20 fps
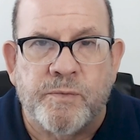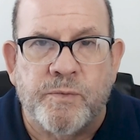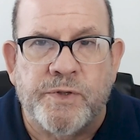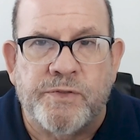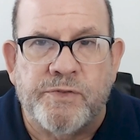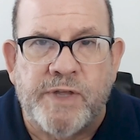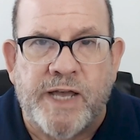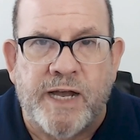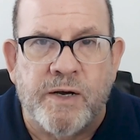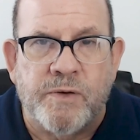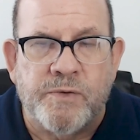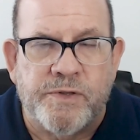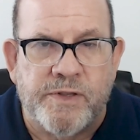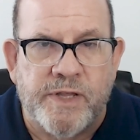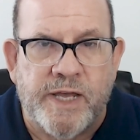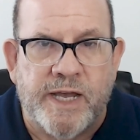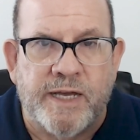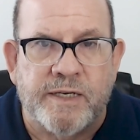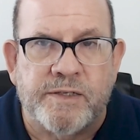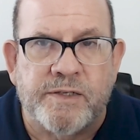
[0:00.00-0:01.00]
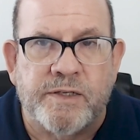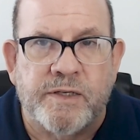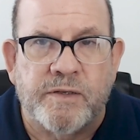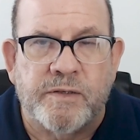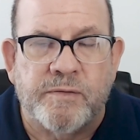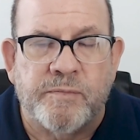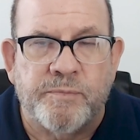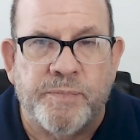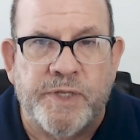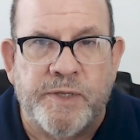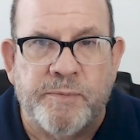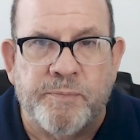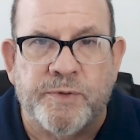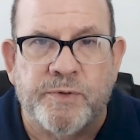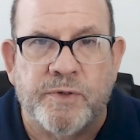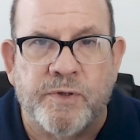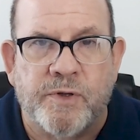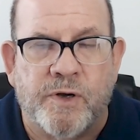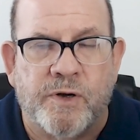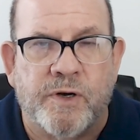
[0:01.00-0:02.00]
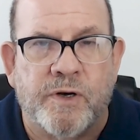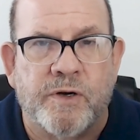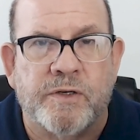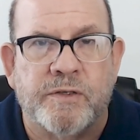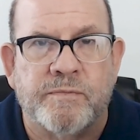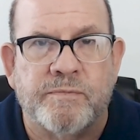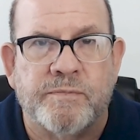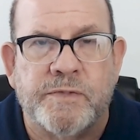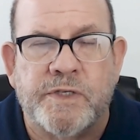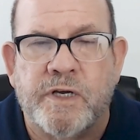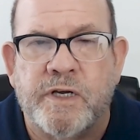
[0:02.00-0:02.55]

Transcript: Without that, people are